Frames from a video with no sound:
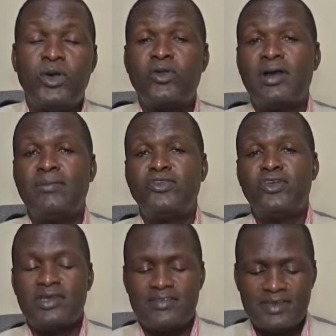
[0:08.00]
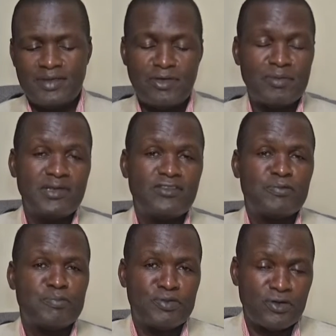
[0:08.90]
Welcome to your Destiny
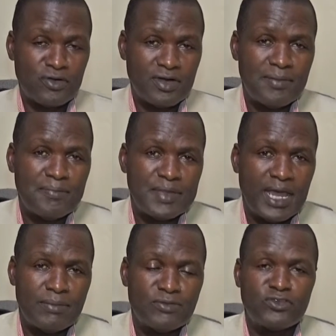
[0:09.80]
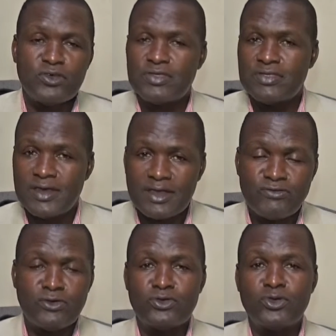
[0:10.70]
Moments program. I'm so
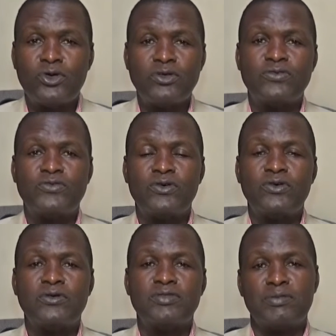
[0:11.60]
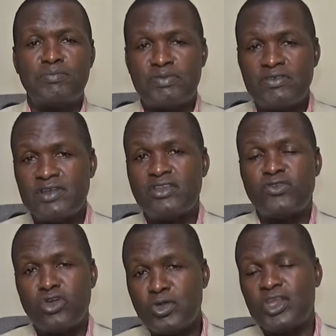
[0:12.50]
thankful to God for the privilege
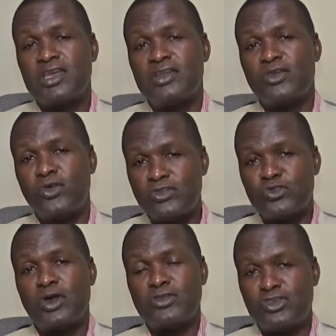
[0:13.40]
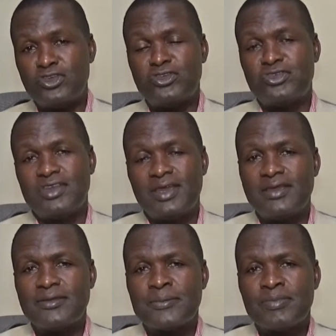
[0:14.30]
of communicating God's word to you
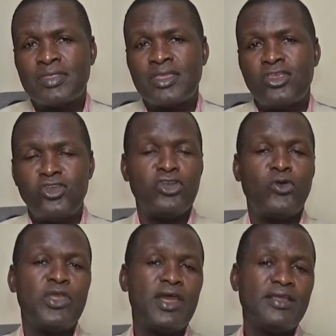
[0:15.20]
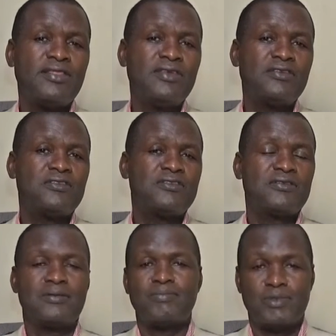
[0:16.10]
today. You know, we are in
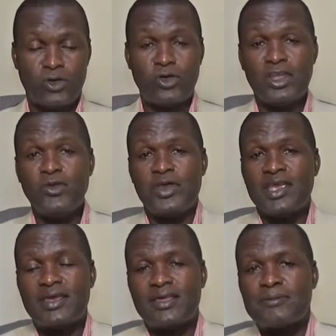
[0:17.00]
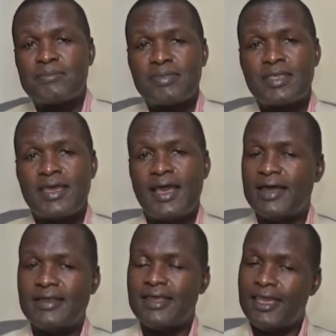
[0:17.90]
this Holy Week,
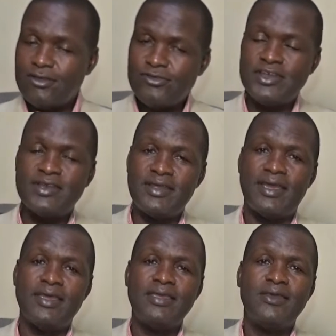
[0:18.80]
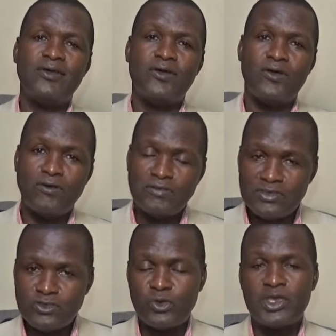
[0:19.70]
and every day of
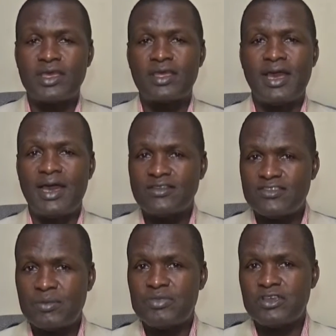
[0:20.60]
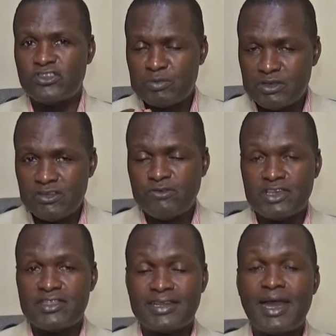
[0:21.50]
this week had something
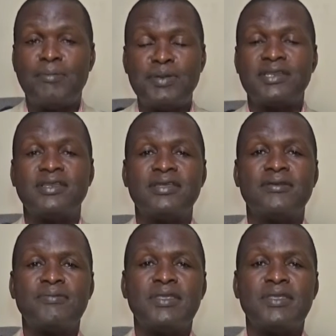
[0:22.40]
specific that happened.